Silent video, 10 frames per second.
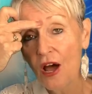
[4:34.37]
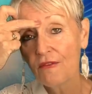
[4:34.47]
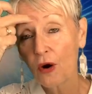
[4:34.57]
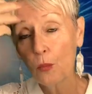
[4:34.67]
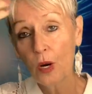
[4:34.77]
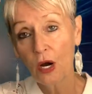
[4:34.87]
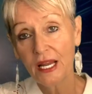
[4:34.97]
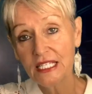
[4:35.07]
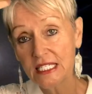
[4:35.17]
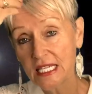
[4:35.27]
from where
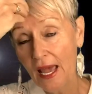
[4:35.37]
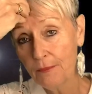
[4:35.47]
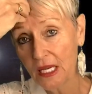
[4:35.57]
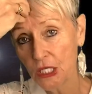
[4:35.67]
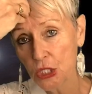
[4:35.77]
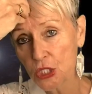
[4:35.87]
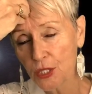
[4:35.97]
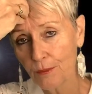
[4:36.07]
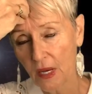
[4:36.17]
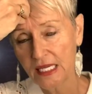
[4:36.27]
I damaged
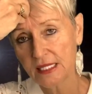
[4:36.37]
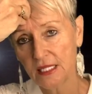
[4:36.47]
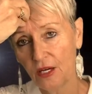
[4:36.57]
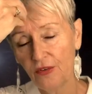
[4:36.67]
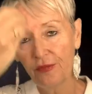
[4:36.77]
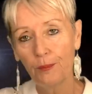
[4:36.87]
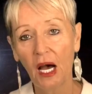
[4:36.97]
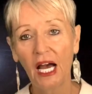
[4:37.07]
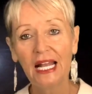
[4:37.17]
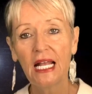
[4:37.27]
myself
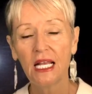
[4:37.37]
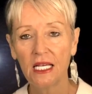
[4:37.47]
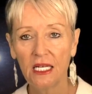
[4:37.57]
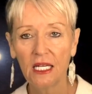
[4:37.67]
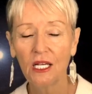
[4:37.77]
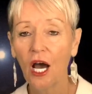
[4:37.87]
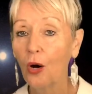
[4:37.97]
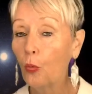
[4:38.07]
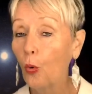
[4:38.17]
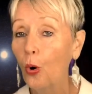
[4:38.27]
by hitting a
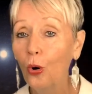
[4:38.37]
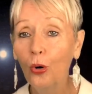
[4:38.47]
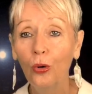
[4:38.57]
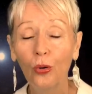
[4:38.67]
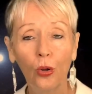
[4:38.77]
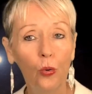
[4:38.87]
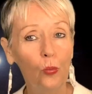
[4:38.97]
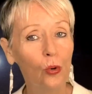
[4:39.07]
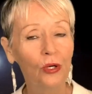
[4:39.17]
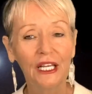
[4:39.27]
wall or
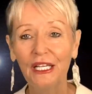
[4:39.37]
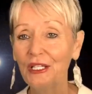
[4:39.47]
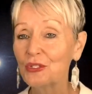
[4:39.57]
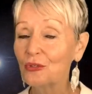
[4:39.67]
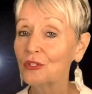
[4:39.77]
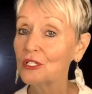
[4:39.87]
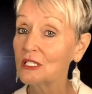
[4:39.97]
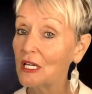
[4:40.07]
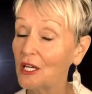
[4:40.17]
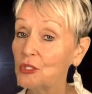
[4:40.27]
walking into
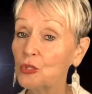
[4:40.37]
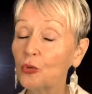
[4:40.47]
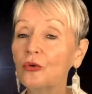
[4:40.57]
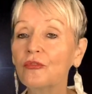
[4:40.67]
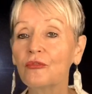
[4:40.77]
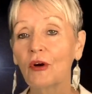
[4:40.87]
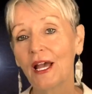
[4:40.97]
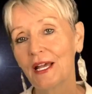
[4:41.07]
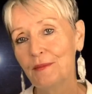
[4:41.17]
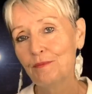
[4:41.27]
a, a door
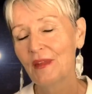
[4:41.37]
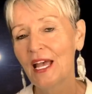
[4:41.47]
frame.